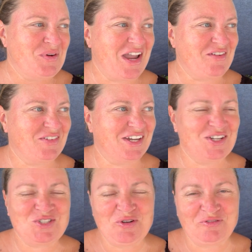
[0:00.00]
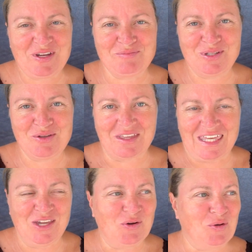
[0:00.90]
we have uh, two feet below the
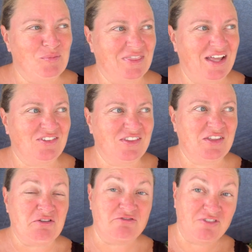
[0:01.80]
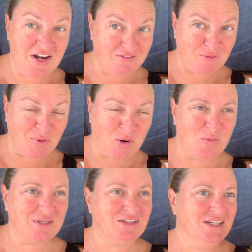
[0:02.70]
keel, but that's in the front of the
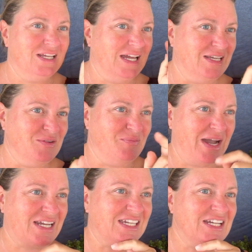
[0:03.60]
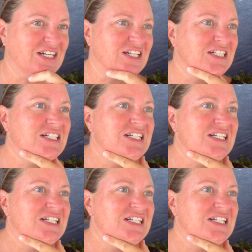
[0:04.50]
boat. And back here,